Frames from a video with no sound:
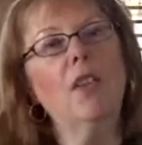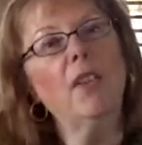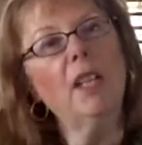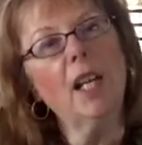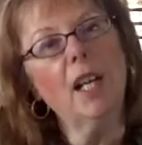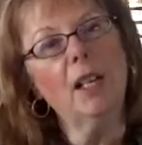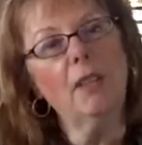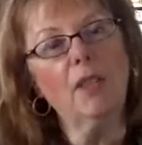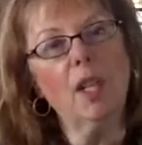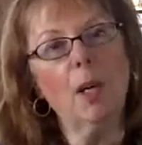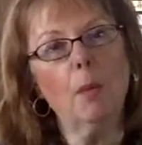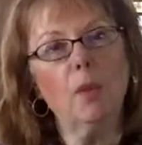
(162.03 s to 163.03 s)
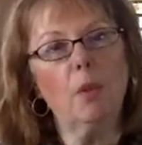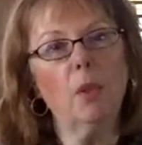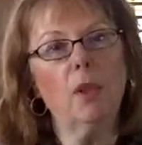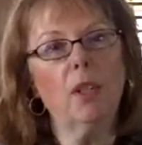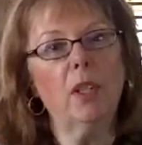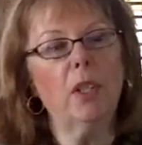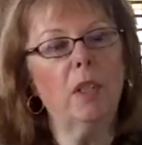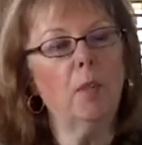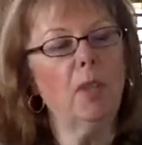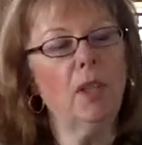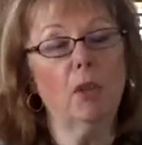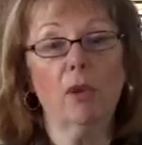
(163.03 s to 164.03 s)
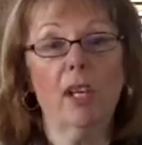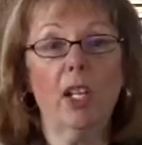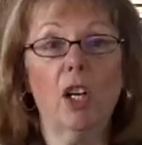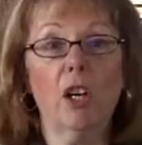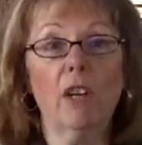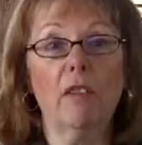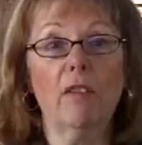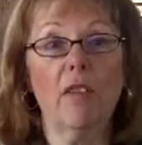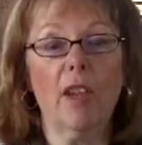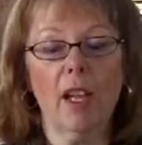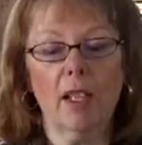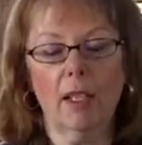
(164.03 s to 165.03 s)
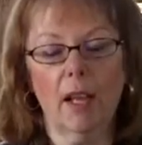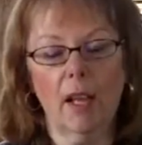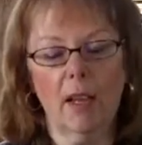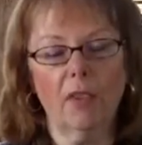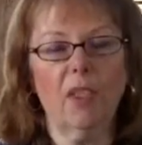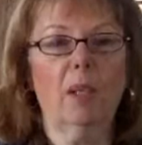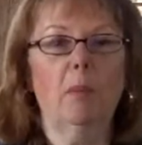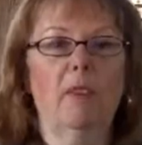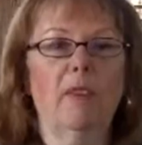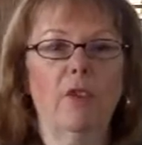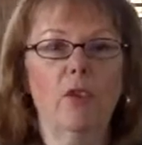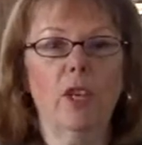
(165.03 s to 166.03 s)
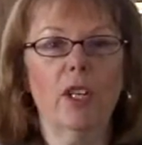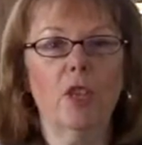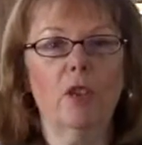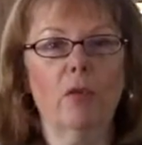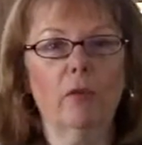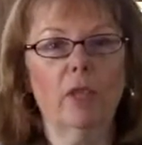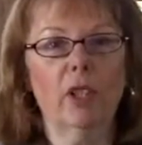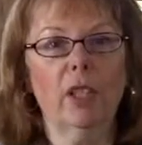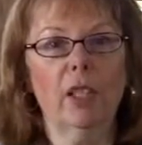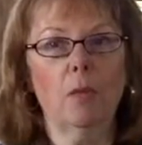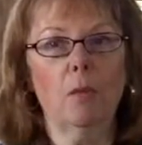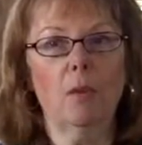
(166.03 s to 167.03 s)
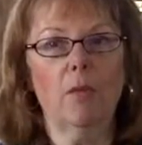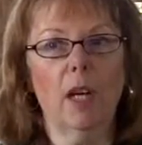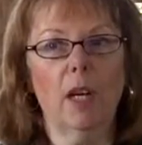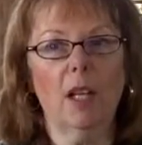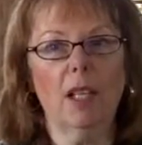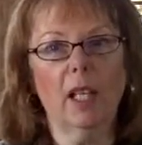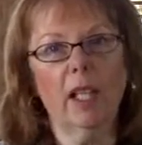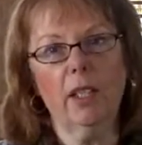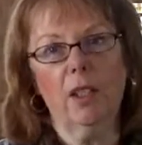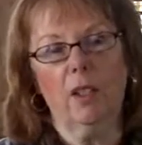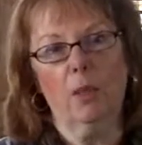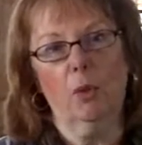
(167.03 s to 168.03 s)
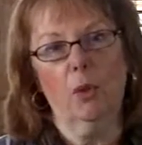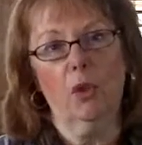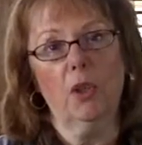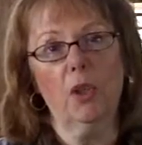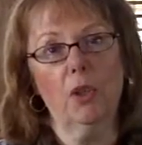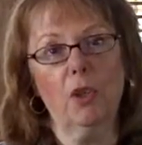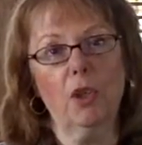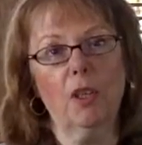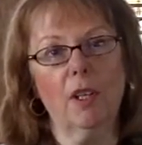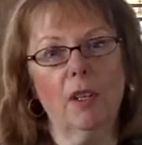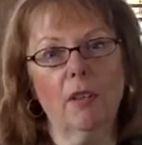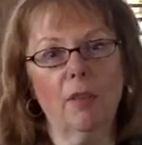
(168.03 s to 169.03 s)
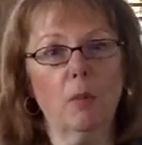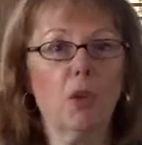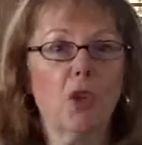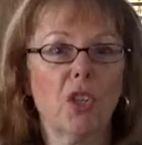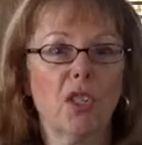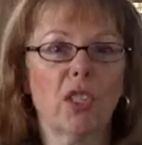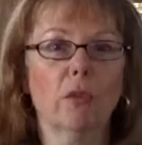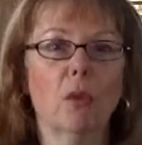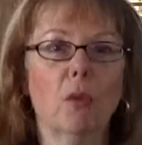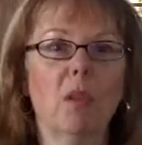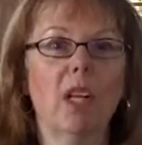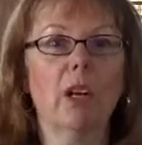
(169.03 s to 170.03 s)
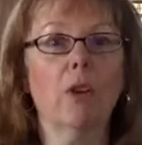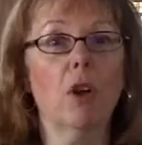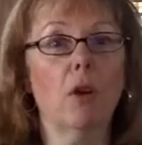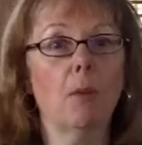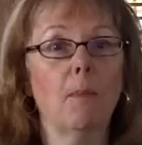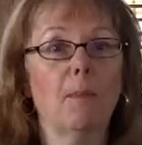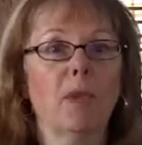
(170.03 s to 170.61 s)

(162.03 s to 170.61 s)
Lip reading: The Nine of Cups would be a great card for that. I've said before, I don't really like to support the notion of emergency room tarot.